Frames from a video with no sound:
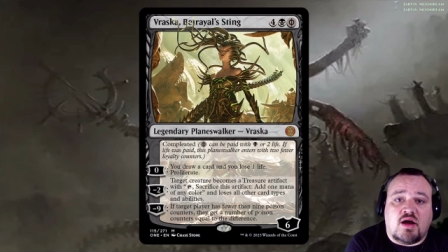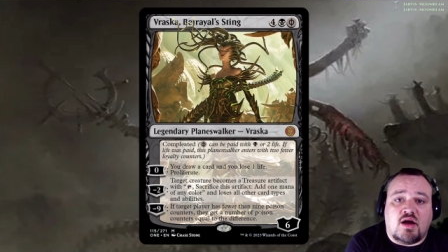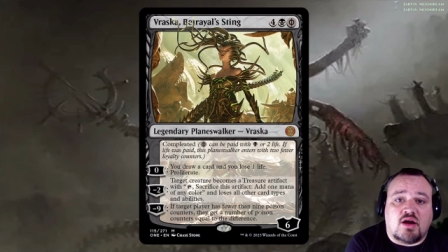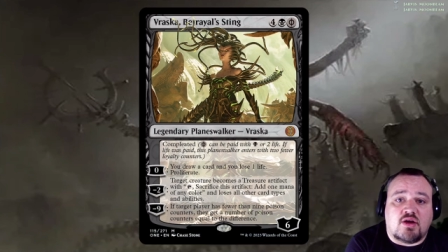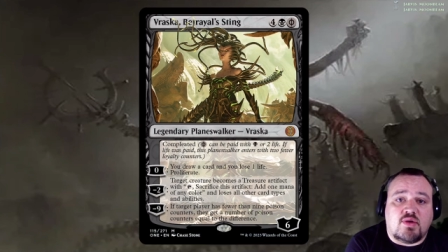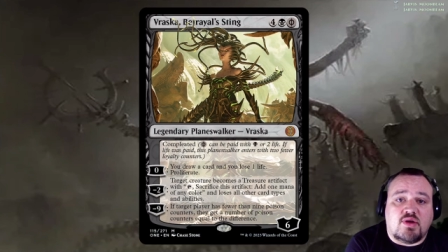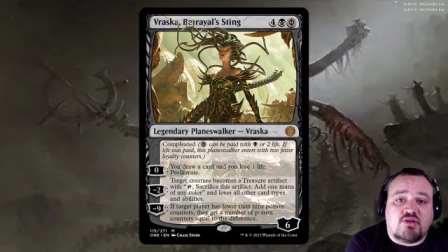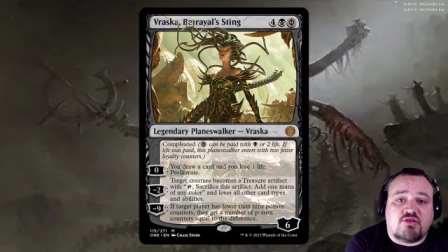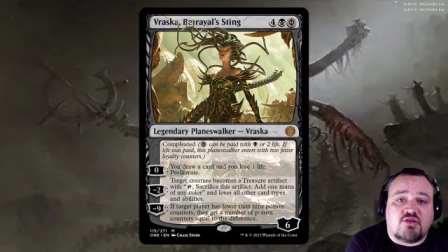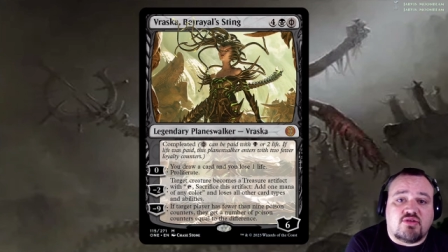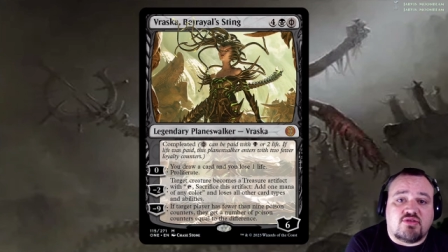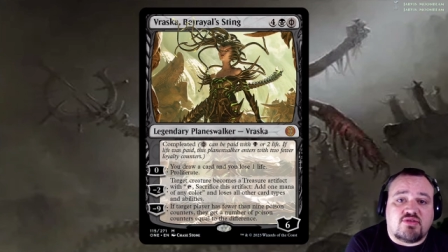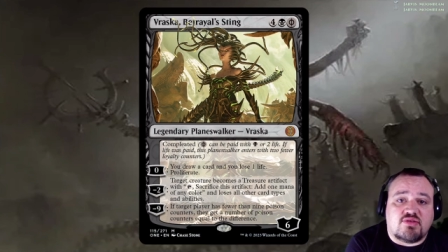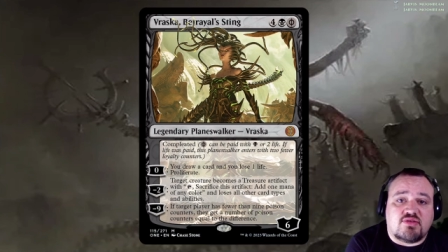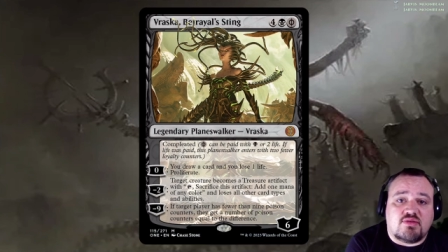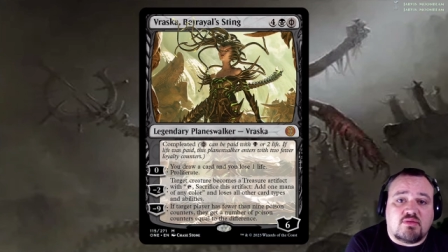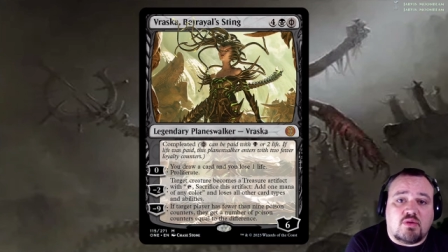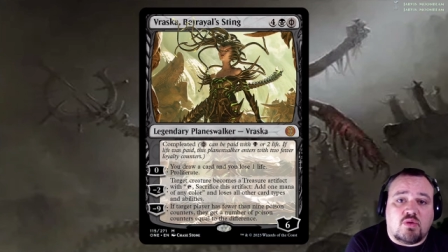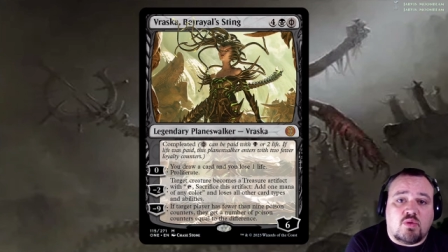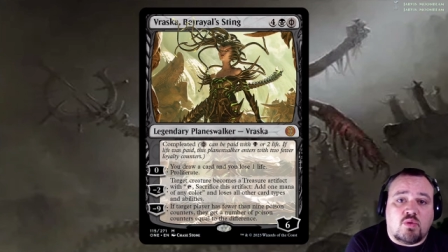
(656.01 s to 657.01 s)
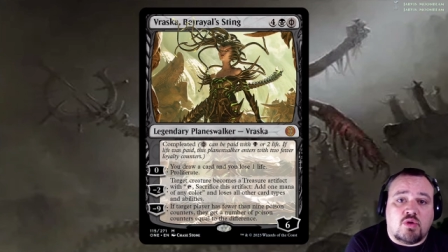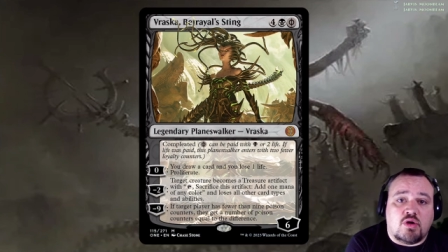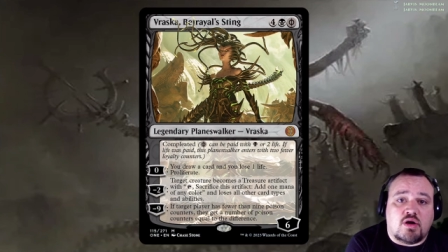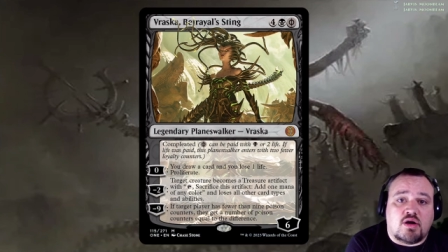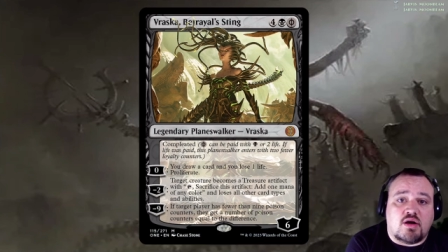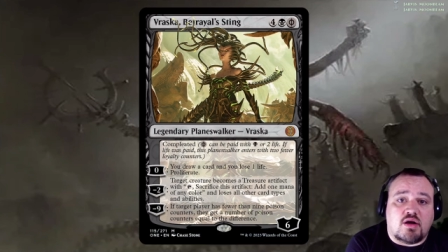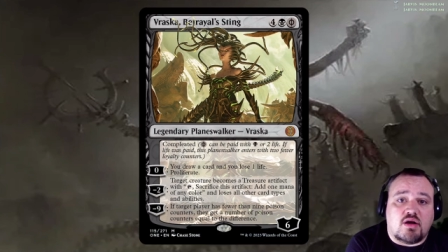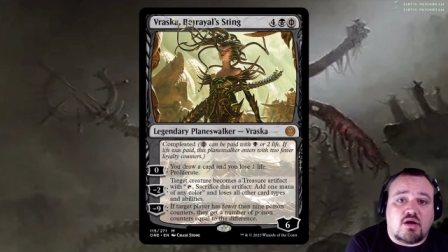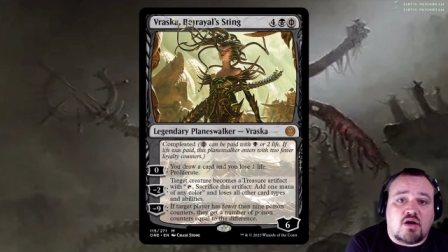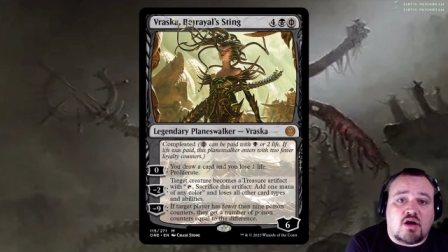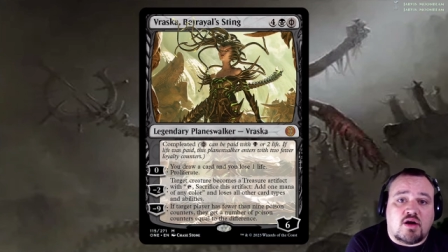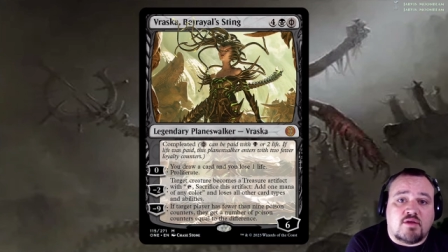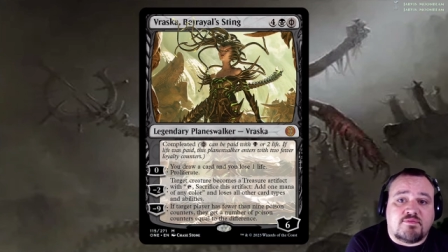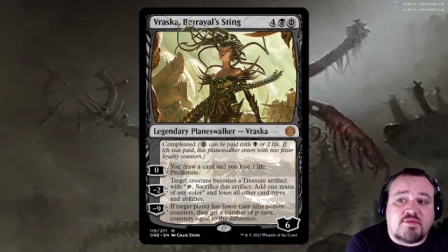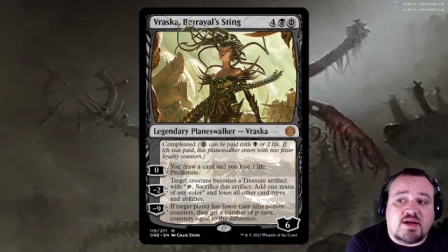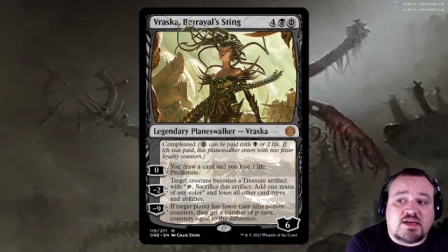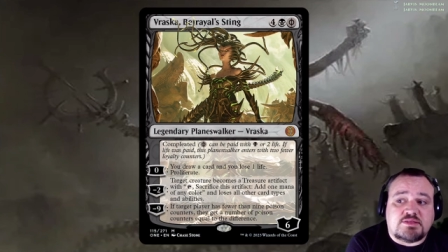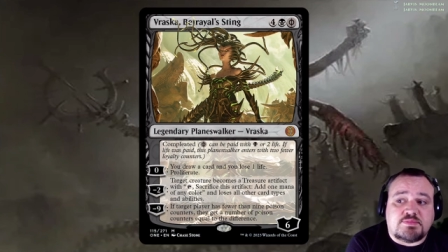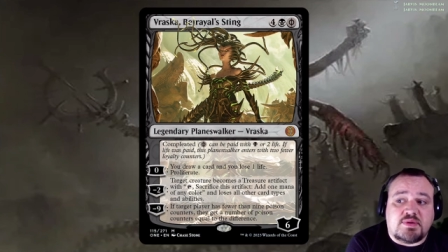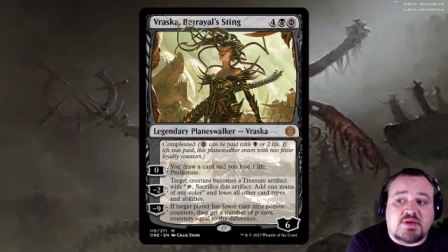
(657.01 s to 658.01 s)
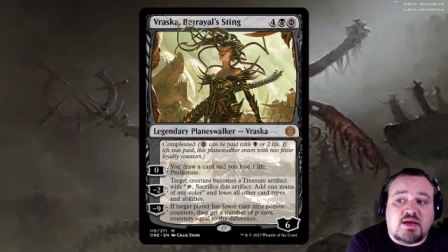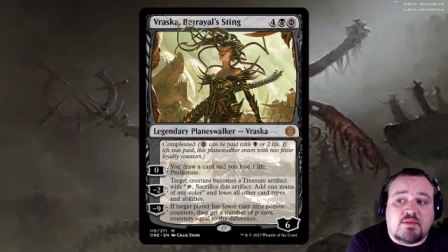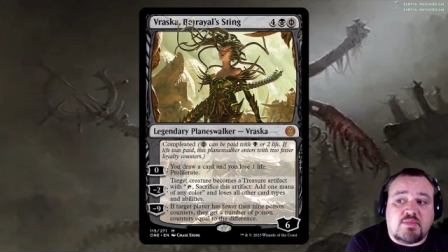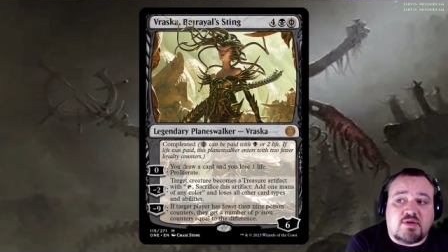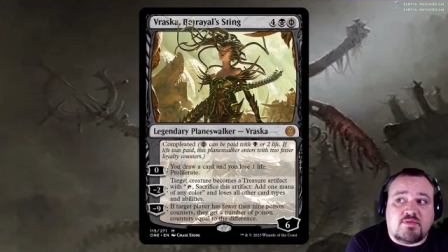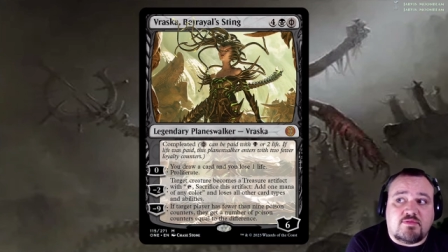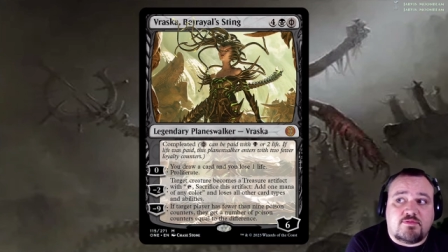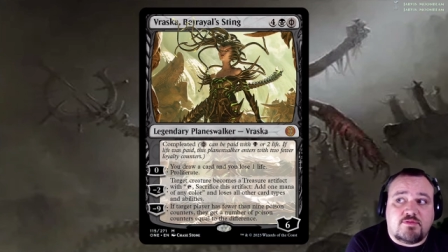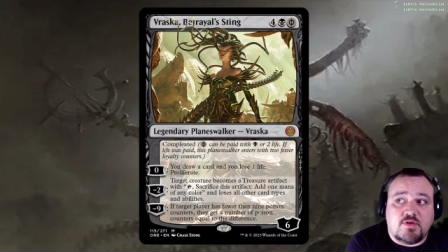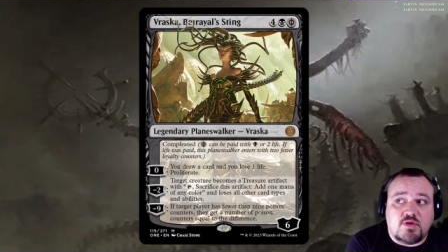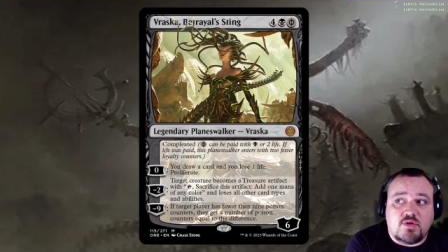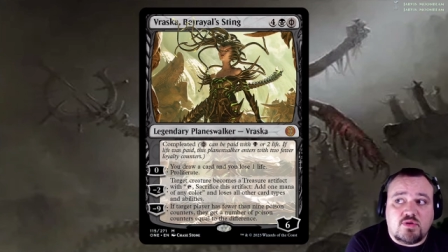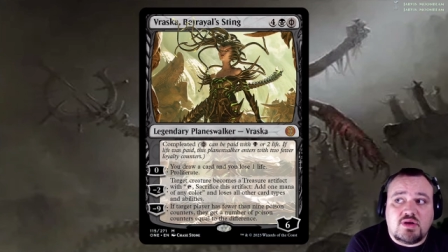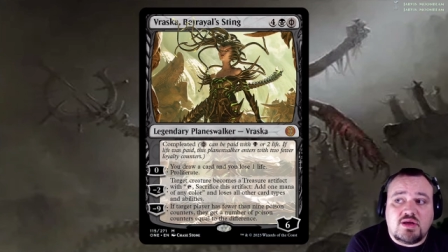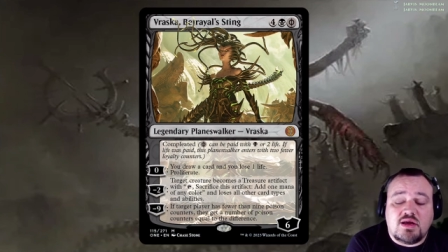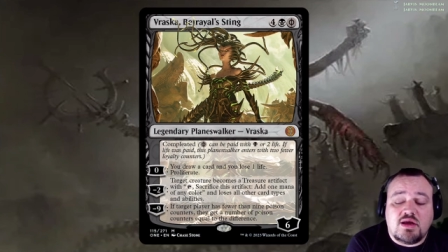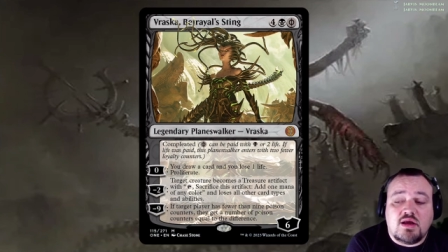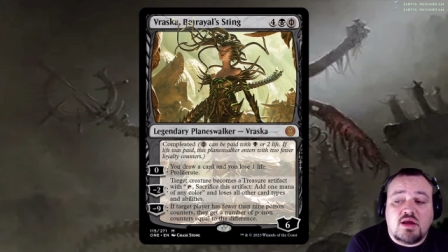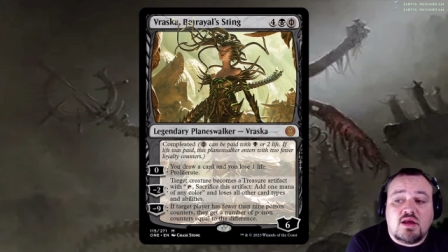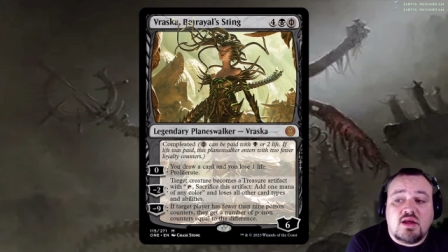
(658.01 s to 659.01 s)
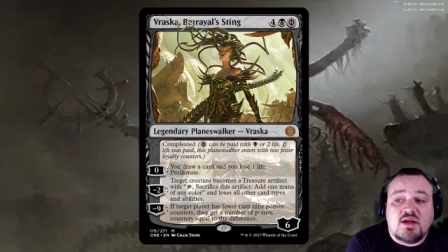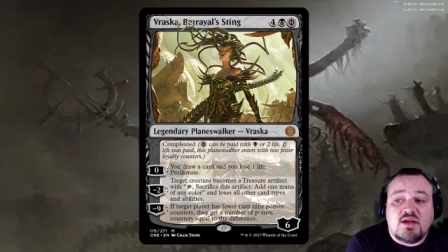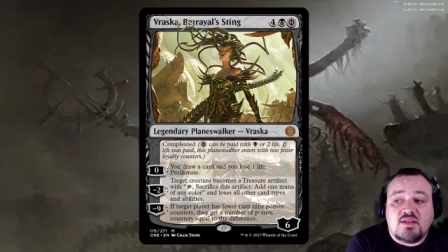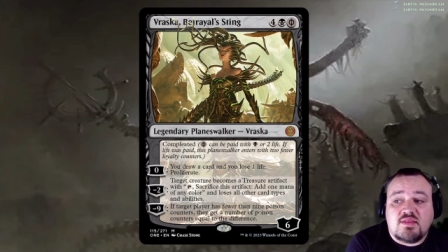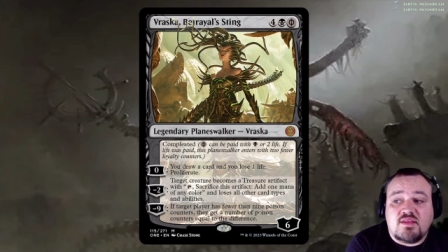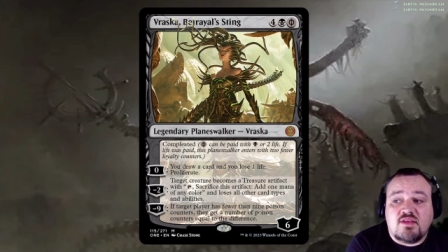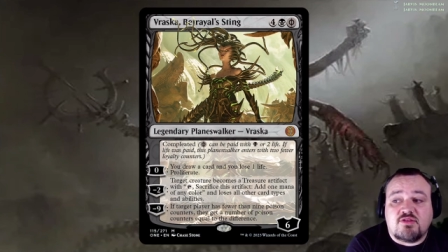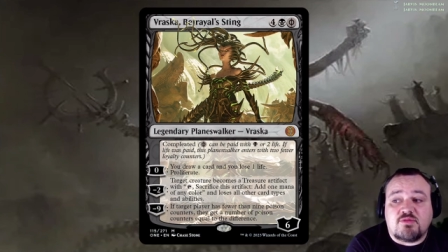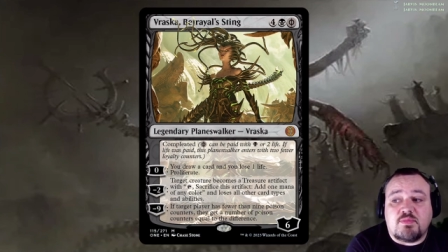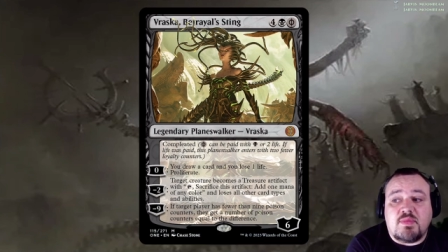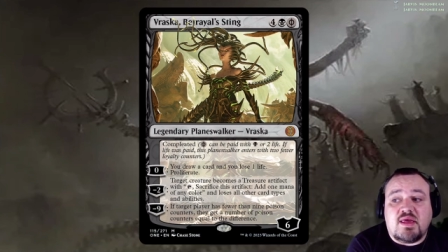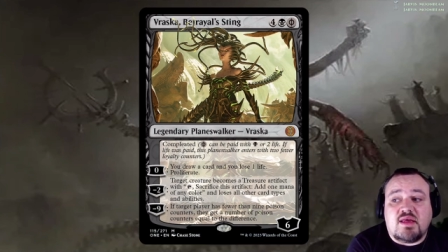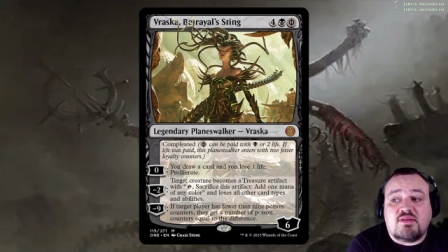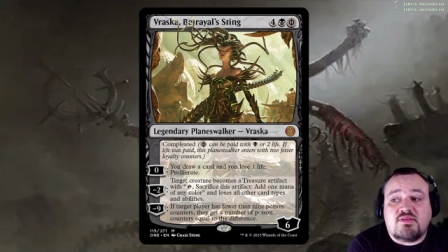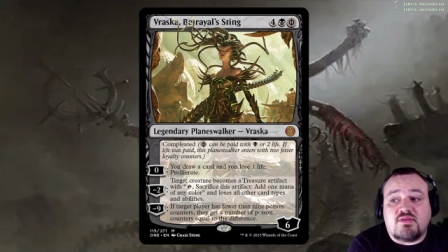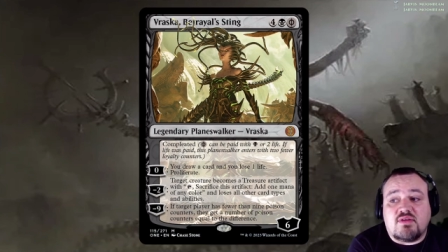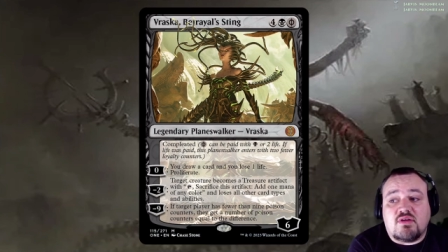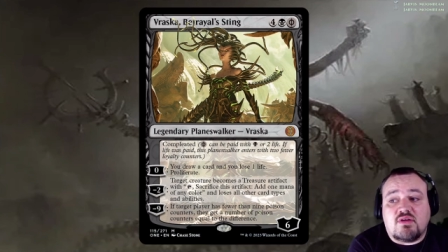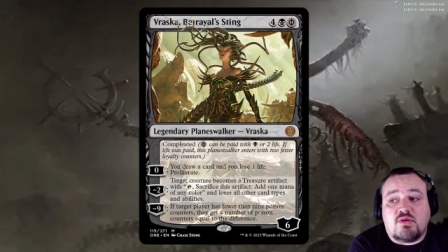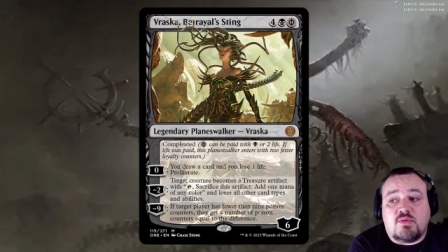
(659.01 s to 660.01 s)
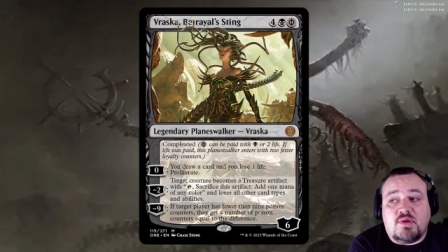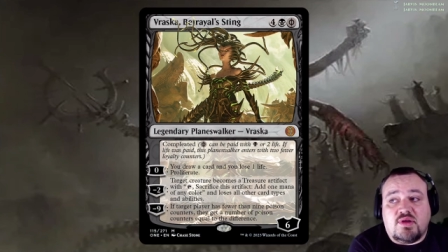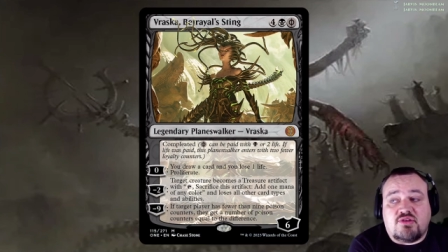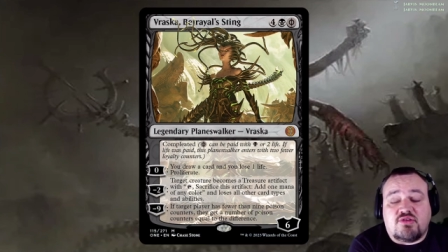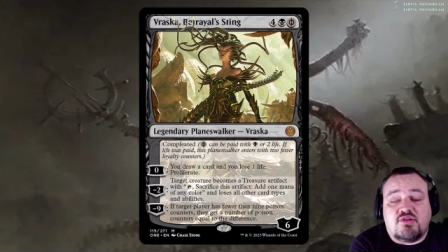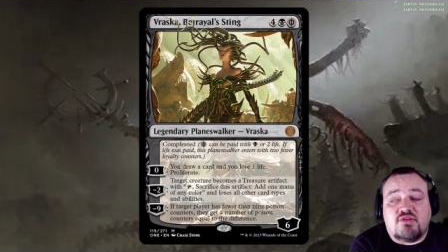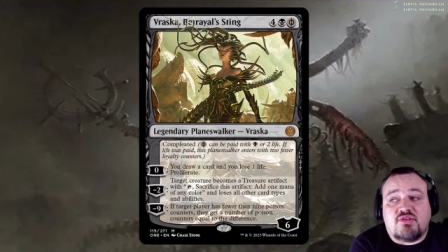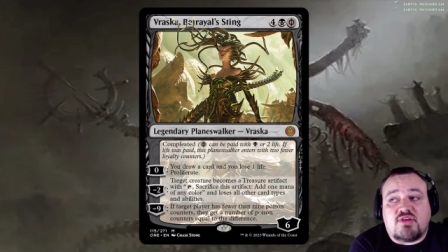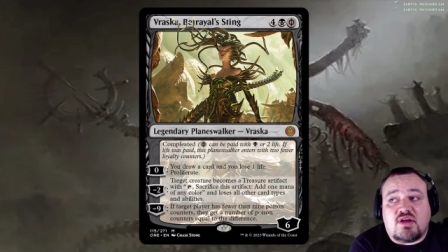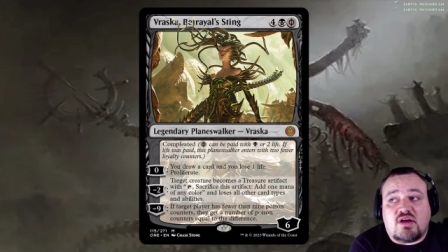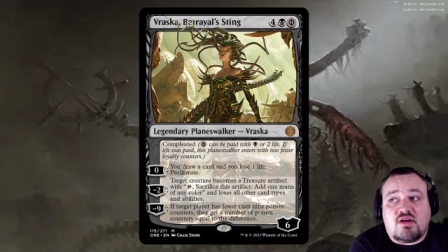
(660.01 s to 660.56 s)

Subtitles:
creatures or artifacts becoming food. This makes creatures